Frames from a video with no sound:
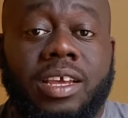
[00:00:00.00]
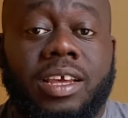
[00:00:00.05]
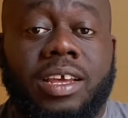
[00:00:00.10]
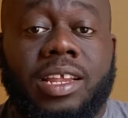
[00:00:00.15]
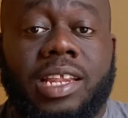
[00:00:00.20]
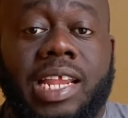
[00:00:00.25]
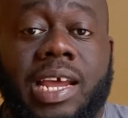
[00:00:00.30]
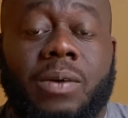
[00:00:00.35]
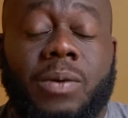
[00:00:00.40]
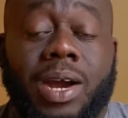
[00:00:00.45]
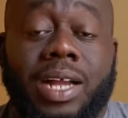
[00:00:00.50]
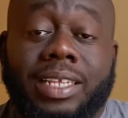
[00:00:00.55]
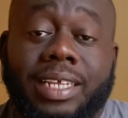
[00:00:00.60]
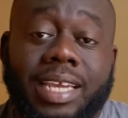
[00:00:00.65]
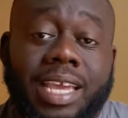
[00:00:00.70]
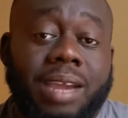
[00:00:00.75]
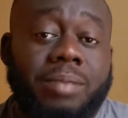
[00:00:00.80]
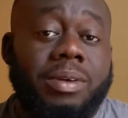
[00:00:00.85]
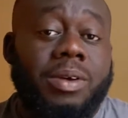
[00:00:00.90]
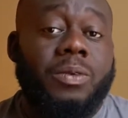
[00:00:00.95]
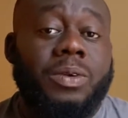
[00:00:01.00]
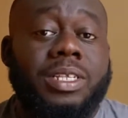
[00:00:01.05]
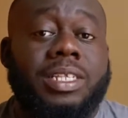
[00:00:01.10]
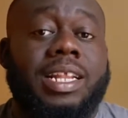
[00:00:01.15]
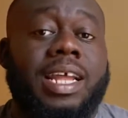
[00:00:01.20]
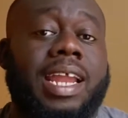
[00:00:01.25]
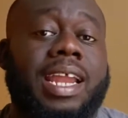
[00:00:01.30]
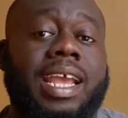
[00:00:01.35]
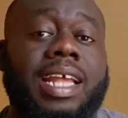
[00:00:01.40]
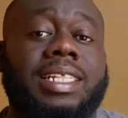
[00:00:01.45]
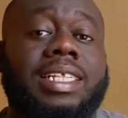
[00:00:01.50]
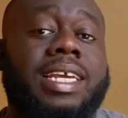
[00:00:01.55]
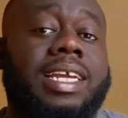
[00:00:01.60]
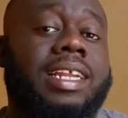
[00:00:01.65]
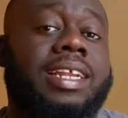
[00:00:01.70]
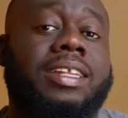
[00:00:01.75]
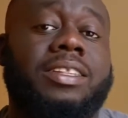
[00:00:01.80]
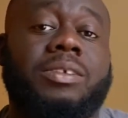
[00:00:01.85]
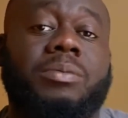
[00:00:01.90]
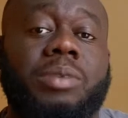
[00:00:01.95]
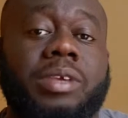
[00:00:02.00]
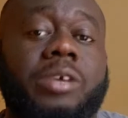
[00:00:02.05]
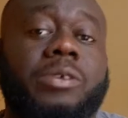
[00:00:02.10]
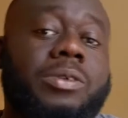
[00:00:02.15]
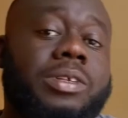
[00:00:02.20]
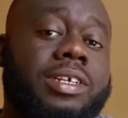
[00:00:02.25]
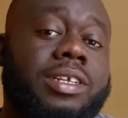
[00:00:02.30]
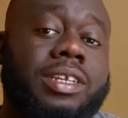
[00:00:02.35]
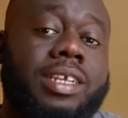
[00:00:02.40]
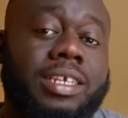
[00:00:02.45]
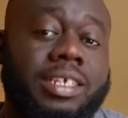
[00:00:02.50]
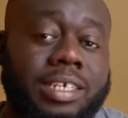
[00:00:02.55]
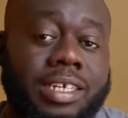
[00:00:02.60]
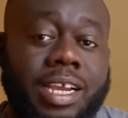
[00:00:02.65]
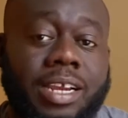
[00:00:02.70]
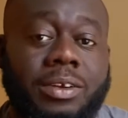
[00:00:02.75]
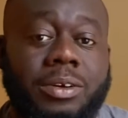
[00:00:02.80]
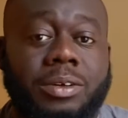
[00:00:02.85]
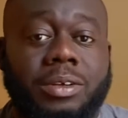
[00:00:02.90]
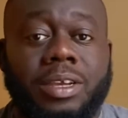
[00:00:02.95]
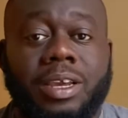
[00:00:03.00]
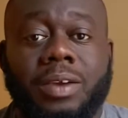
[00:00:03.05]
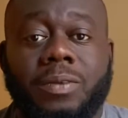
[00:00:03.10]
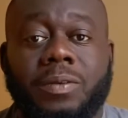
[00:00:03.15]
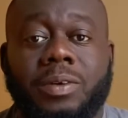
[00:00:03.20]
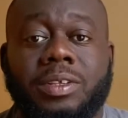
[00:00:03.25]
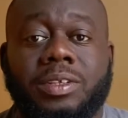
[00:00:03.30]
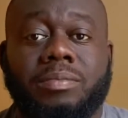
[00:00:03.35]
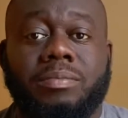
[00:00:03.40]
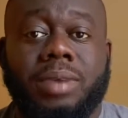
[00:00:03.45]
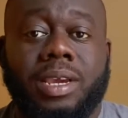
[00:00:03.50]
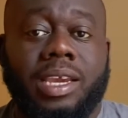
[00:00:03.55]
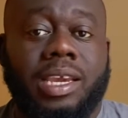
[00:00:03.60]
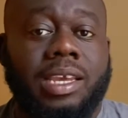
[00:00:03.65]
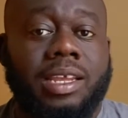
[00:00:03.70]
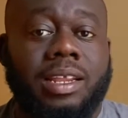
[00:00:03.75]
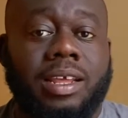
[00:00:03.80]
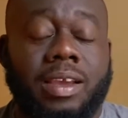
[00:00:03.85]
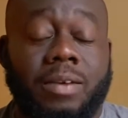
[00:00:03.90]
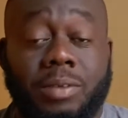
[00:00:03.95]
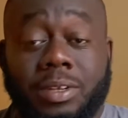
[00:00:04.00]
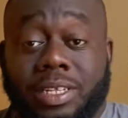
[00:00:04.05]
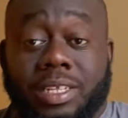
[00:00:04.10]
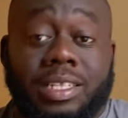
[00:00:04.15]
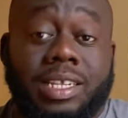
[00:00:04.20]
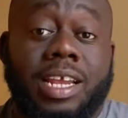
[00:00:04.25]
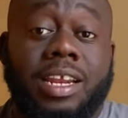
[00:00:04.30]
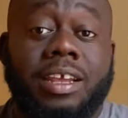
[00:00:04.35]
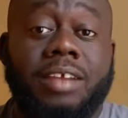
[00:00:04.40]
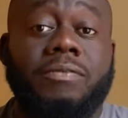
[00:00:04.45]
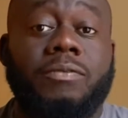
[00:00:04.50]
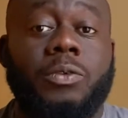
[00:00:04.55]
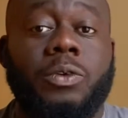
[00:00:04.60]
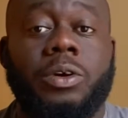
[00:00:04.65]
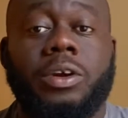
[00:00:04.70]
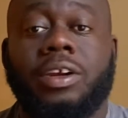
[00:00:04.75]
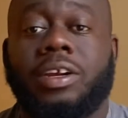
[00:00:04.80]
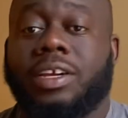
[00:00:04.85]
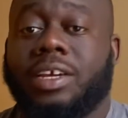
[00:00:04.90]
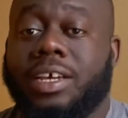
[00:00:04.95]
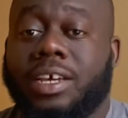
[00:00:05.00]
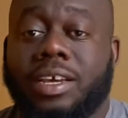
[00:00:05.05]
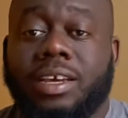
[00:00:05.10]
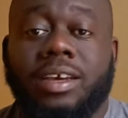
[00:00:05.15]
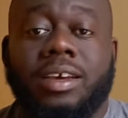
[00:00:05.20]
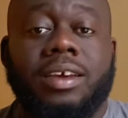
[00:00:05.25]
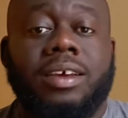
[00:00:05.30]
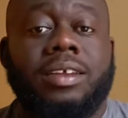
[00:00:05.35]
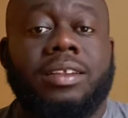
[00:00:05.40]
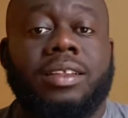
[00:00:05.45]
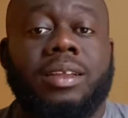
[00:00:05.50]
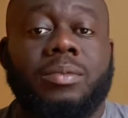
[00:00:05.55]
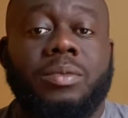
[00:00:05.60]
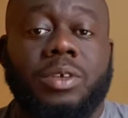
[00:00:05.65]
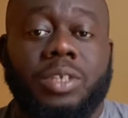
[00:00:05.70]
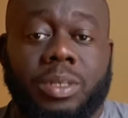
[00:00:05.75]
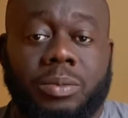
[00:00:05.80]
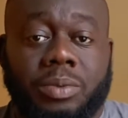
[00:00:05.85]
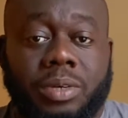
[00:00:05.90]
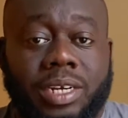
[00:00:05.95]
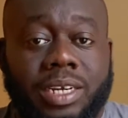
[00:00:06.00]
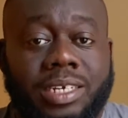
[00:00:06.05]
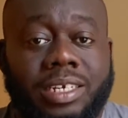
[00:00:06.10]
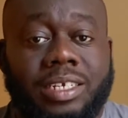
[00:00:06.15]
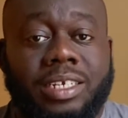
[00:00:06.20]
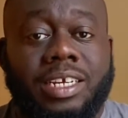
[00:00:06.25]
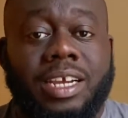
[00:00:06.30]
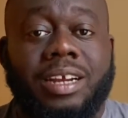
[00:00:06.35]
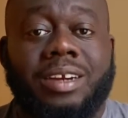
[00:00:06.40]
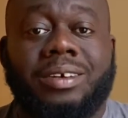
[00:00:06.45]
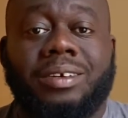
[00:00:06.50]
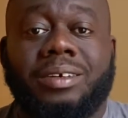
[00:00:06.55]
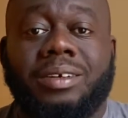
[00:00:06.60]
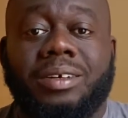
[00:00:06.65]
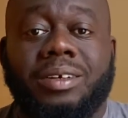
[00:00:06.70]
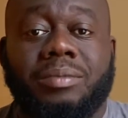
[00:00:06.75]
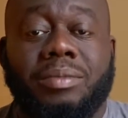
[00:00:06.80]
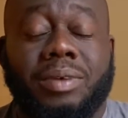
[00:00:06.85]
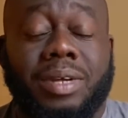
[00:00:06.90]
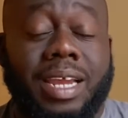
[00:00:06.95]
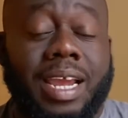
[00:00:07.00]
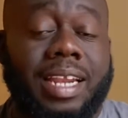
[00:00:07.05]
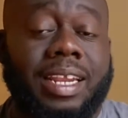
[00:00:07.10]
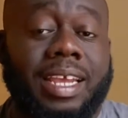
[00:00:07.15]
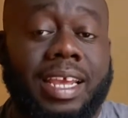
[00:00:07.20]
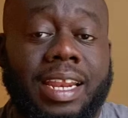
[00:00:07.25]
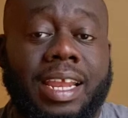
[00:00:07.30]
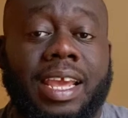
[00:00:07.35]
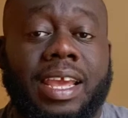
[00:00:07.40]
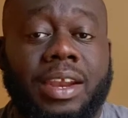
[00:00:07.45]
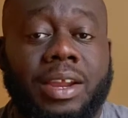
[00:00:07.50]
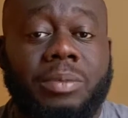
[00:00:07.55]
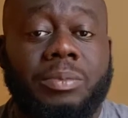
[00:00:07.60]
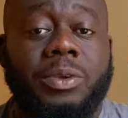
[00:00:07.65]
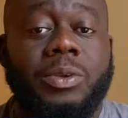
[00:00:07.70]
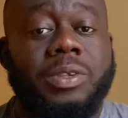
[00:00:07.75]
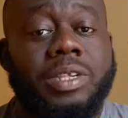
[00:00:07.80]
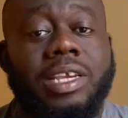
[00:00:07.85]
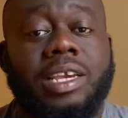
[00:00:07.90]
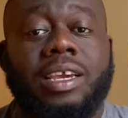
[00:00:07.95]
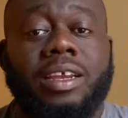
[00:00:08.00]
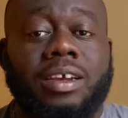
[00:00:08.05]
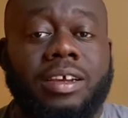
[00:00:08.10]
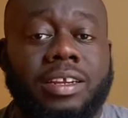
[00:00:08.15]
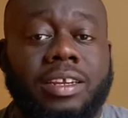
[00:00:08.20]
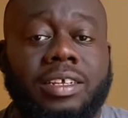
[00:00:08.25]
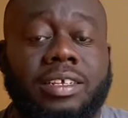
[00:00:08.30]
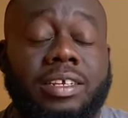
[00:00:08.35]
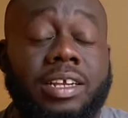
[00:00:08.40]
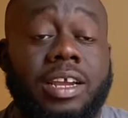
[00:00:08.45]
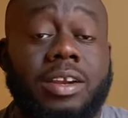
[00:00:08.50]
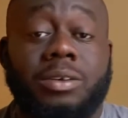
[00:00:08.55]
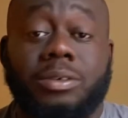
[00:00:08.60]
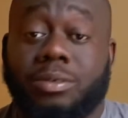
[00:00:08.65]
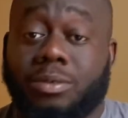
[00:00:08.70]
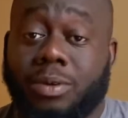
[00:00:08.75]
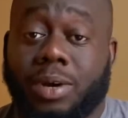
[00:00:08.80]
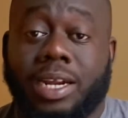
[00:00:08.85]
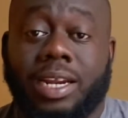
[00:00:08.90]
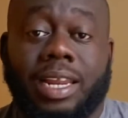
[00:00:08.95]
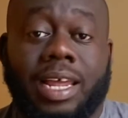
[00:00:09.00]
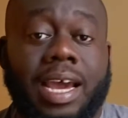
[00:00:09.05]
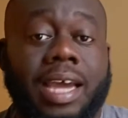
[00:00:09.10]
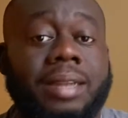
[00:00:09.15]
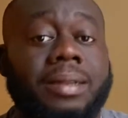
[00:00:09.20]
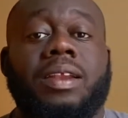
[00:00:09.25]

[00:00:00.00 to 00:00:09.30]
Now, while the camera was not intended to be used on this channel, it was intended for the music production channel, but I did end up using it on this channel quite a lot.